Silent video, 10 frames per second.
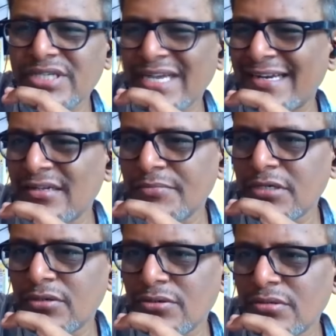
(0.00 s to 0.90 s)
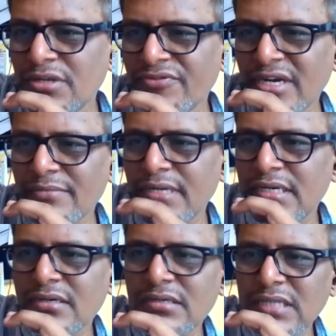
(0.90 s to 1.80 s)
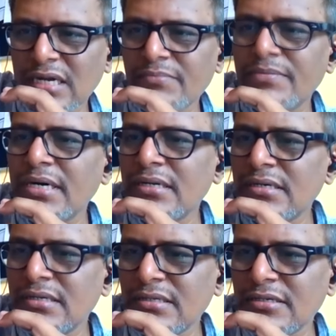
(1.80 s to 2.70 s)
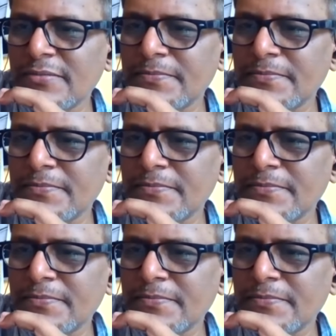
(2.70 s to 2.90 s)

academic route if I had met Dharampal earlier.